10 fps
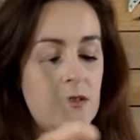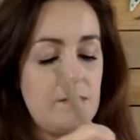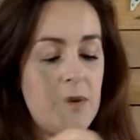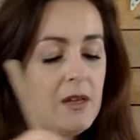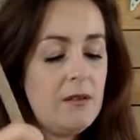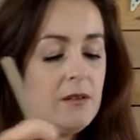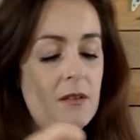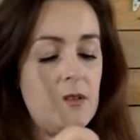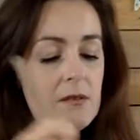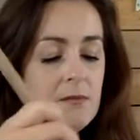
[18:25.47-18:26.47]
But
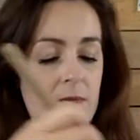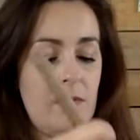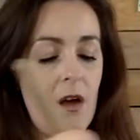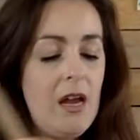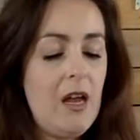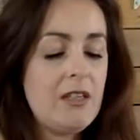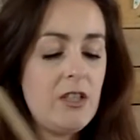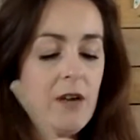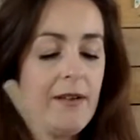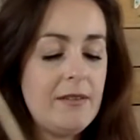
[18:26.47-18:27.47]
I like to
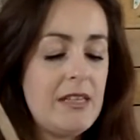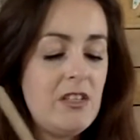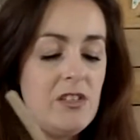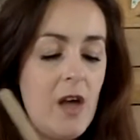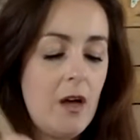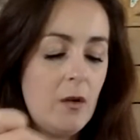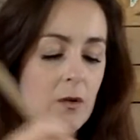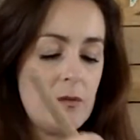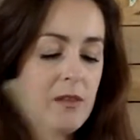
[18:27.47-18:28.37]
go around in circles